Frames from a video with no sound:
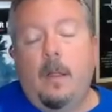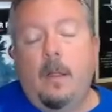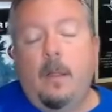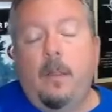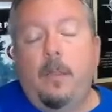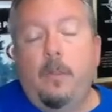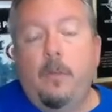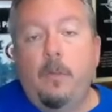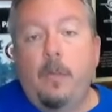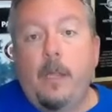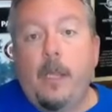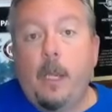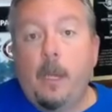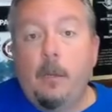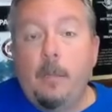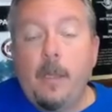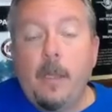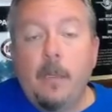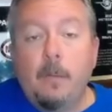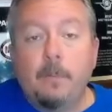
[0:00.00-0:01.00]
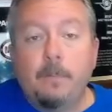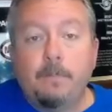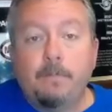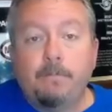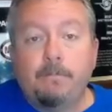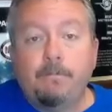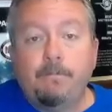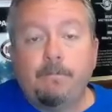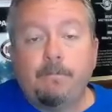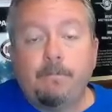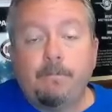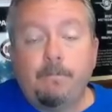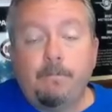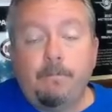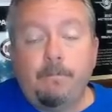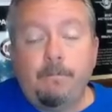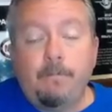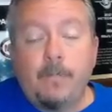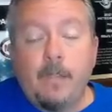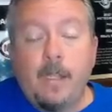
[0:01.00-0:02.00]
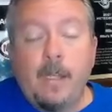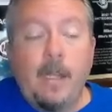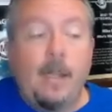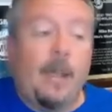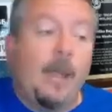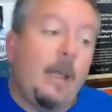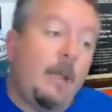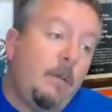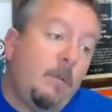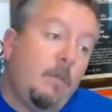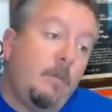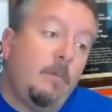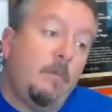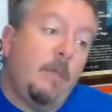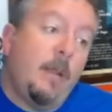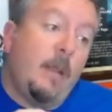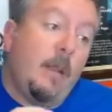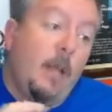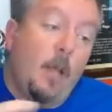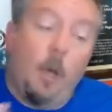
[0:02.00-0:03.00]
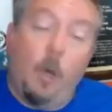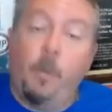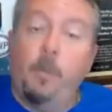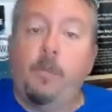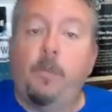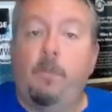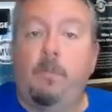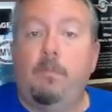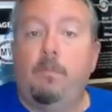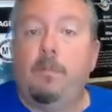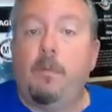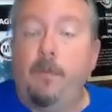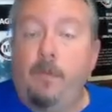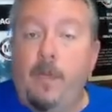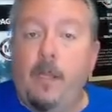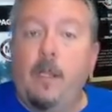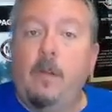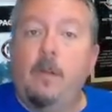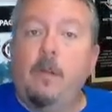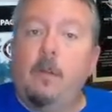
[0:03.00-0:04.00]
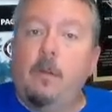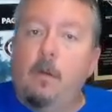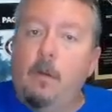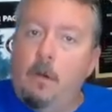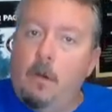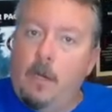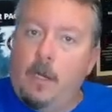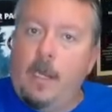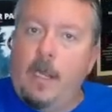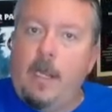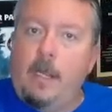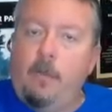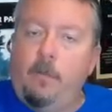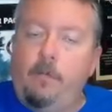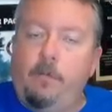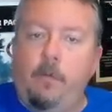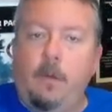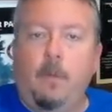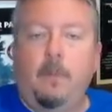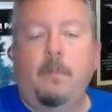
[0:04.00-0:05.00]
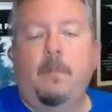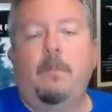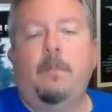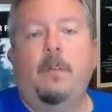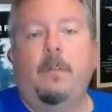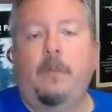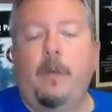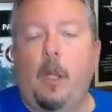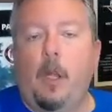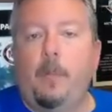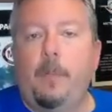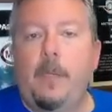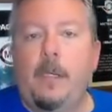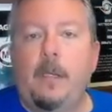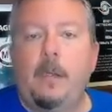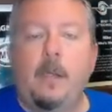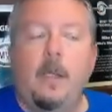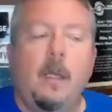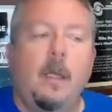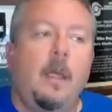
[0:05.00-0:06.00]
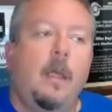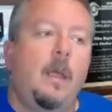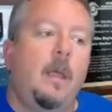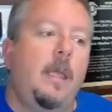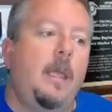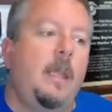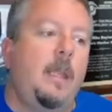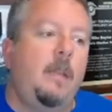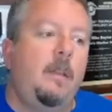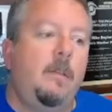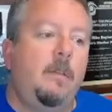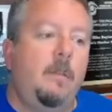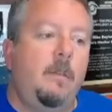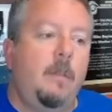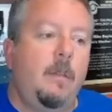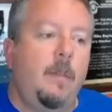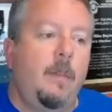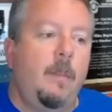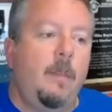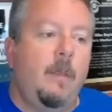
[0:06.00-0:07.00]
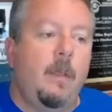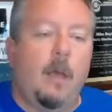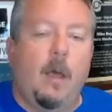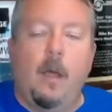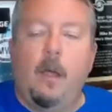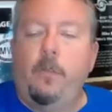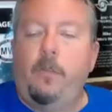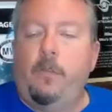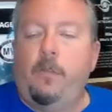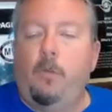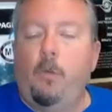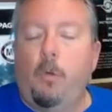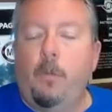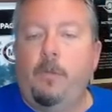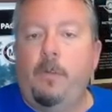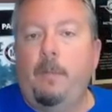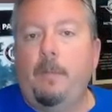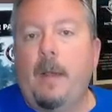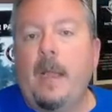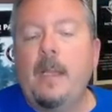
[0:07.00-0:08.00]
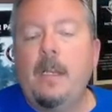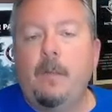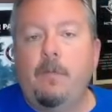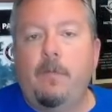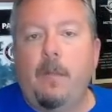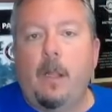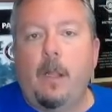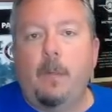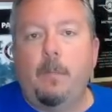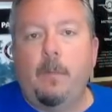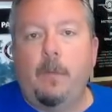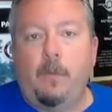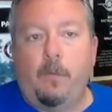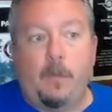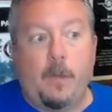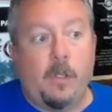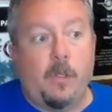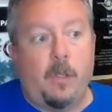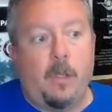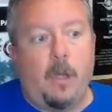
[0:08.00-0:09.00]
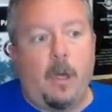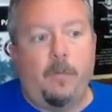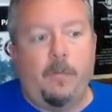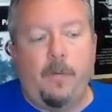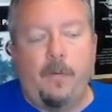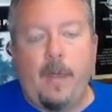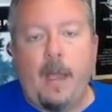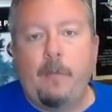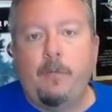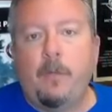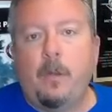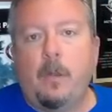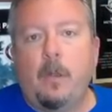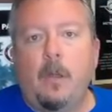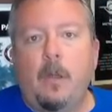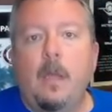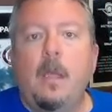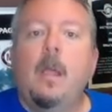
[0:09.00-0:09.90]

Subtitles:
through the Caribbean, and that helps prevent hurricanes from developing. Any storms that might develop, especially off of Africa,